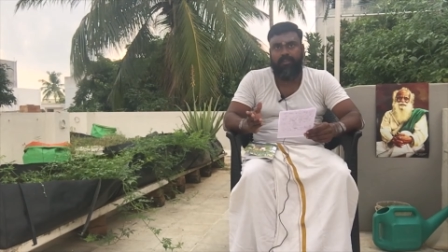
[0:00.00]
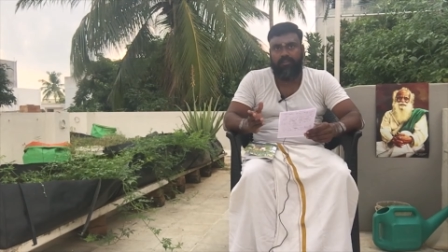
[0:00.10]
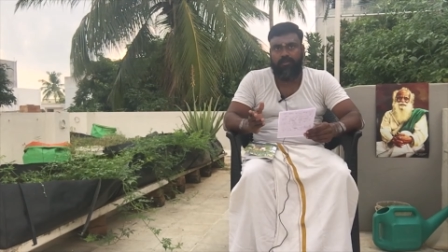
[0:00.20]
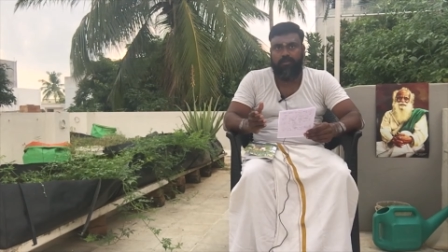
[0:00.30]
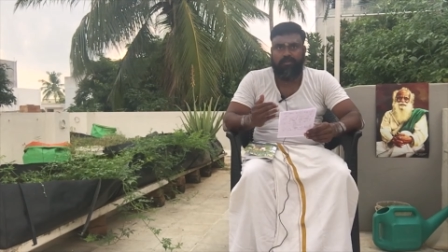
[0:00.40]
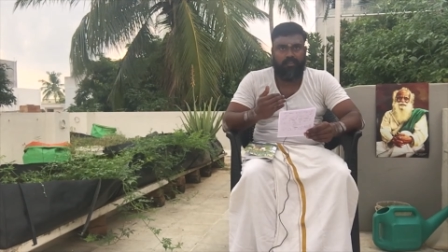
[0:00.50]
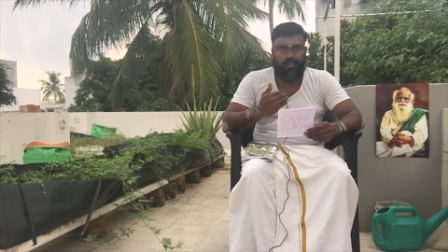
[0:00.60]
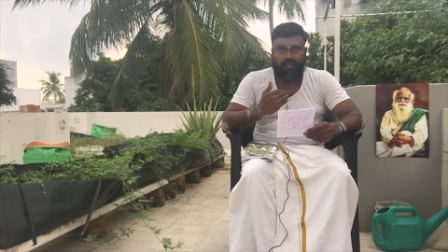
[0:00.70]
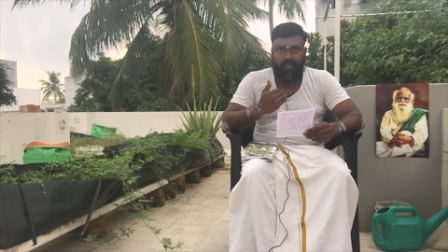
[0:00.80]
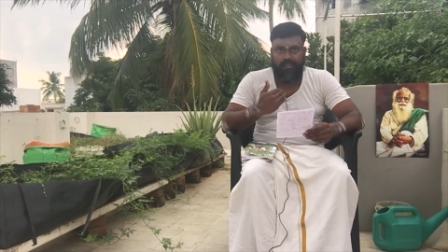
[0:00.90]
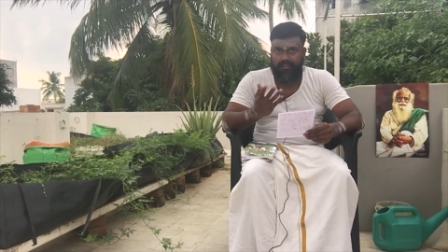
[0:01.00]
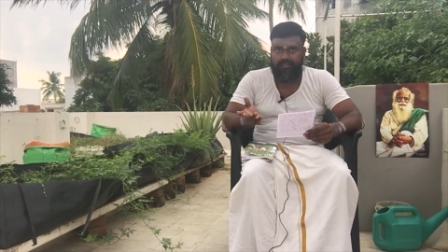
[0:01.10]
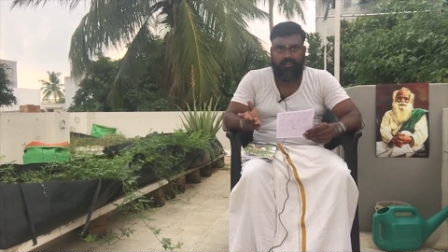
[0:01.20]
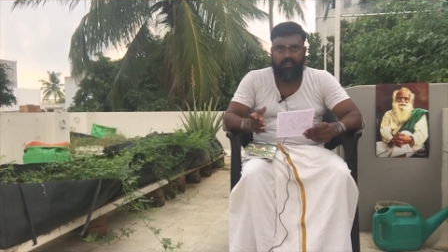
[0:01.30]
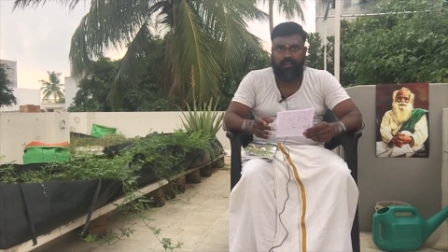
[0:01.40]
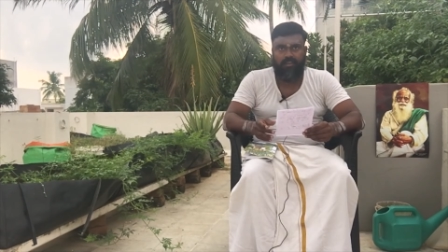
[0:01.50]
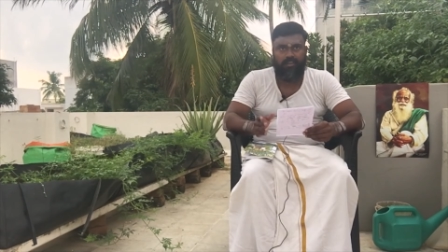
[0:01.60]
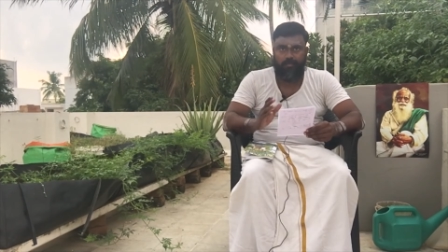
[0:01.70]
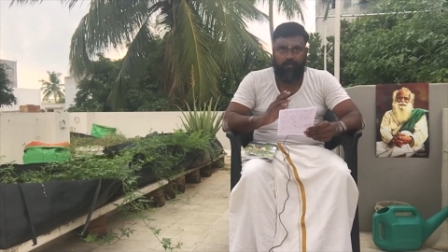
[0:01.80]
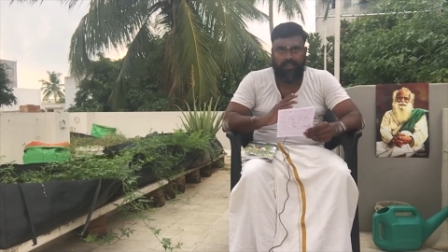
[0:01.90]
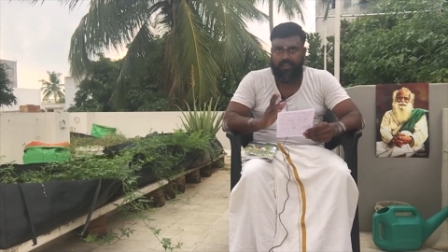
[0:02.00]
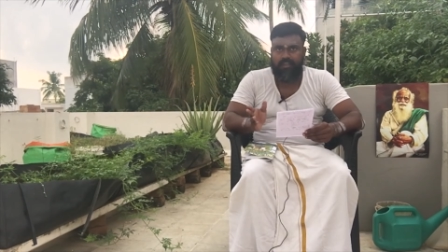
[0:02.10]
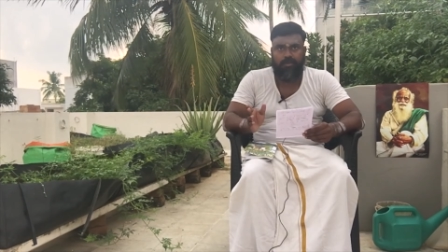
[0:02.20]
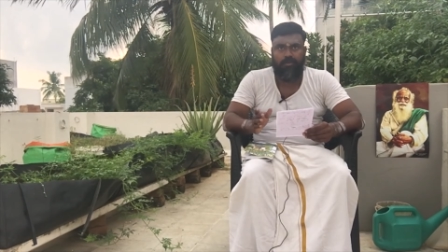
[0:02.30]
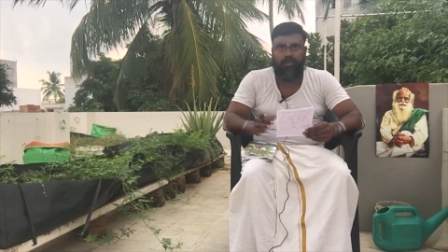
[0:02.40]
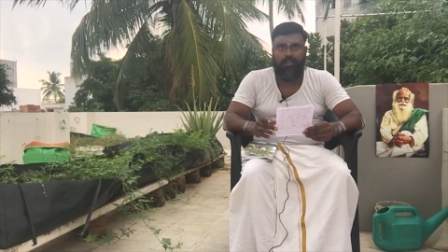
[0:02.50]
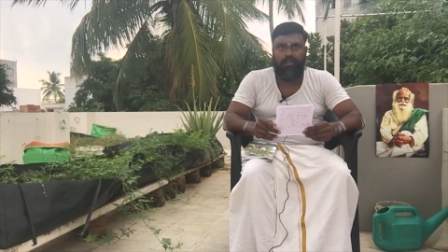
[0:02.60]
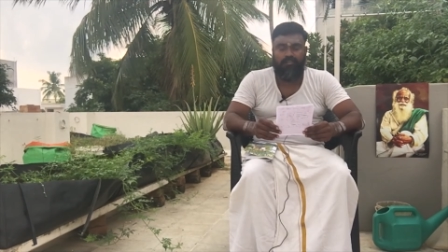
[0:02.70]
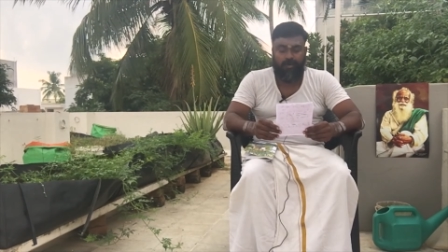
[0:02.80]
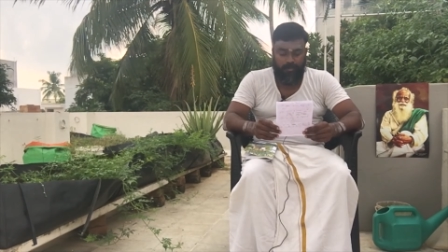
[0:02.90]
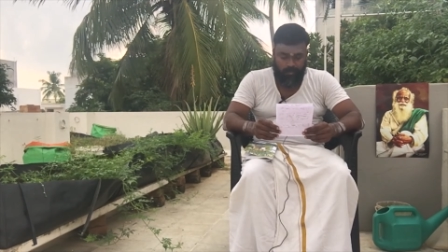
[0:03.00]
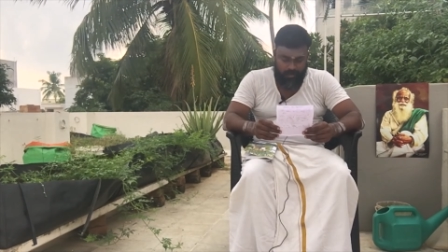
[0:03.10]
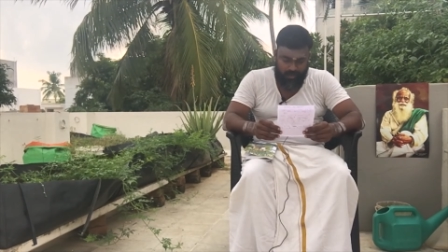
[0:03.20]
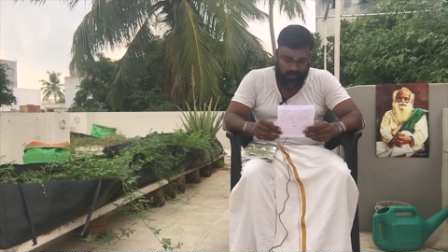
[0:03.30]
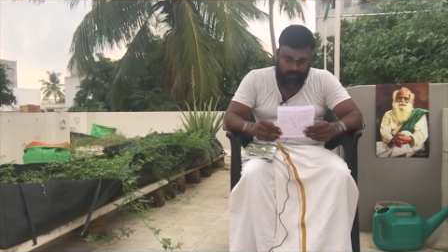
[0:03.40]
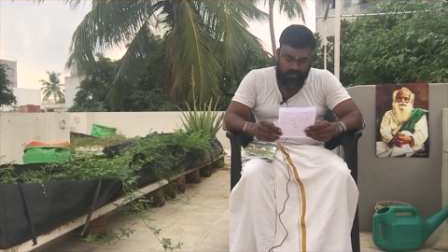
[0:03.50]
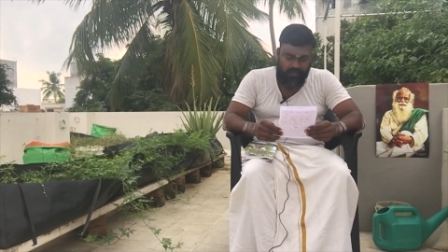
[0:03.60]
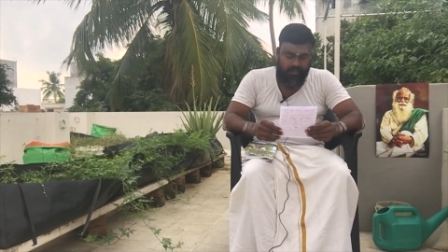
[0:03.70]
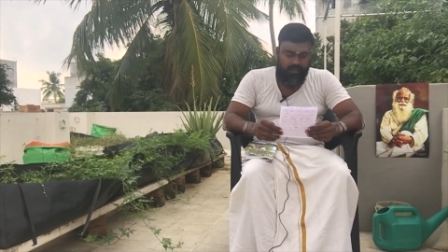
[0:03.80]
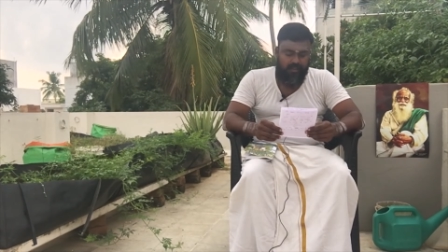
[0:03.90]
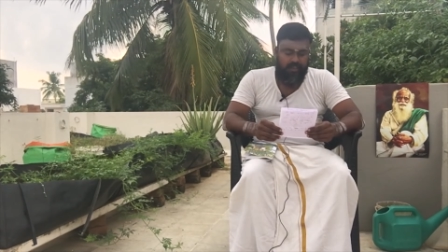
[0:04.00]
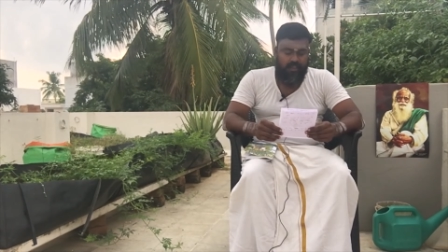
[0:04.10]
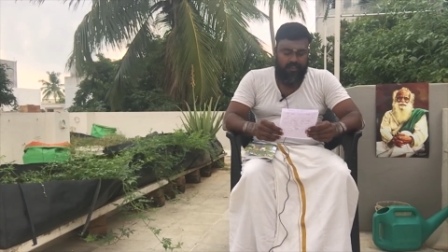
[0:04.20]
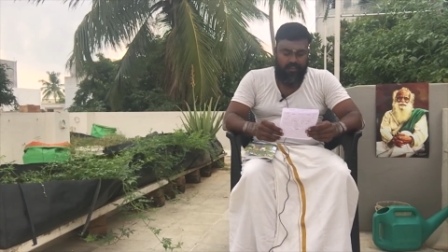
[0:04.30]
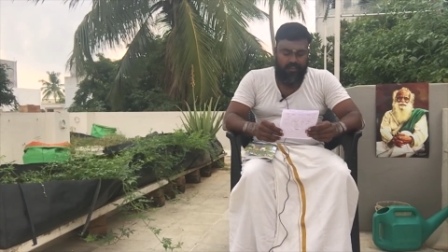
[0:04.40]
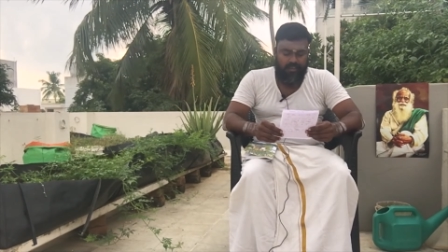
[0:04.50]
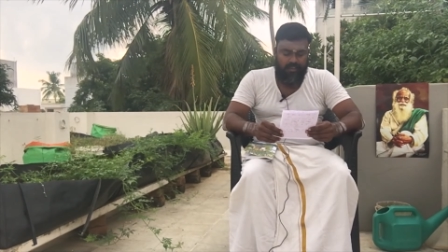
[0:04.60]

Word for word: month dose, uh, is completely cured from our body. And then